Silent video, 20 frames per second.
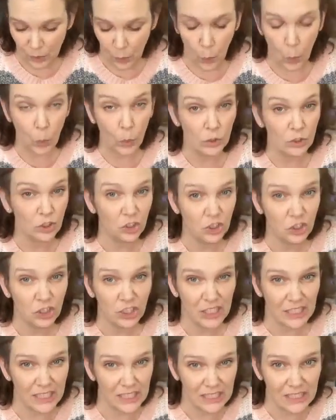old
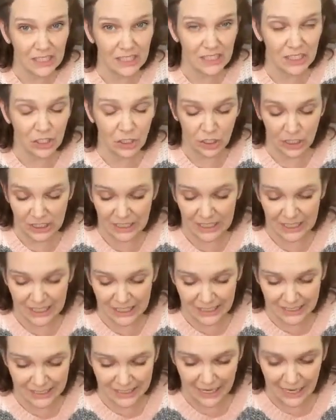sheets, you could
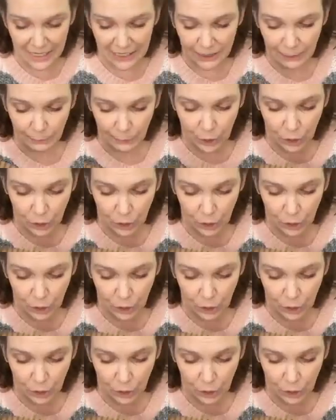tea stain them